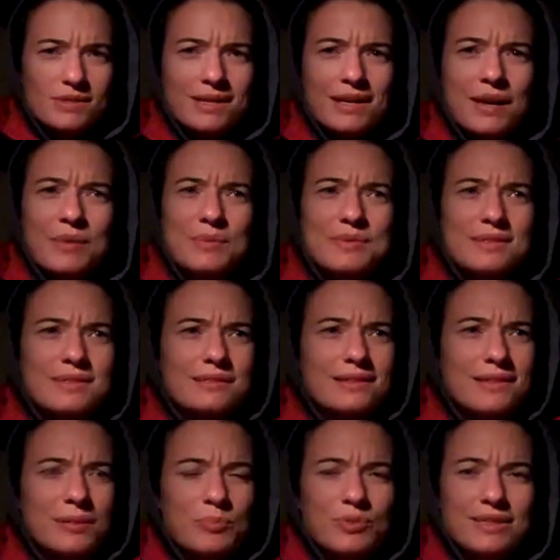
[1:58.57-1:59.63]
almost like I was
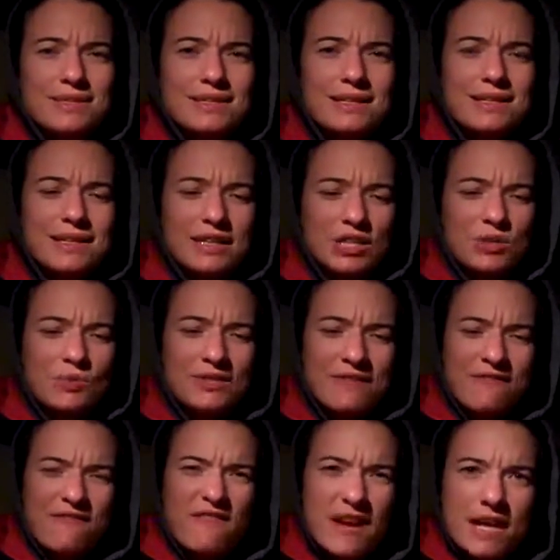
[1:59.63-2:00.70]
like like she was
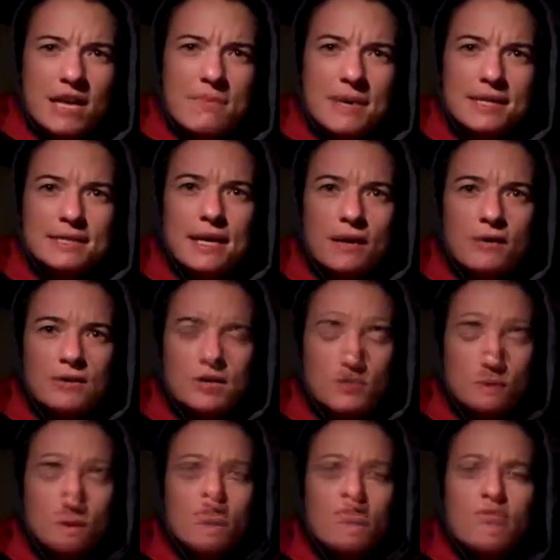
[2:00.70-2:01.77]
invading my territory.
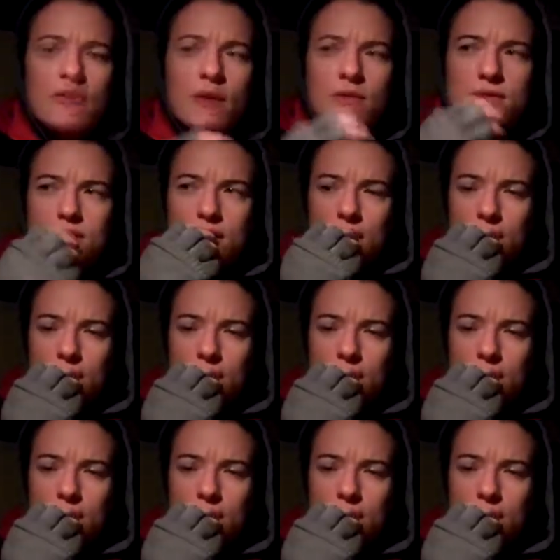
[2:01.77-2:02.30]
I also felt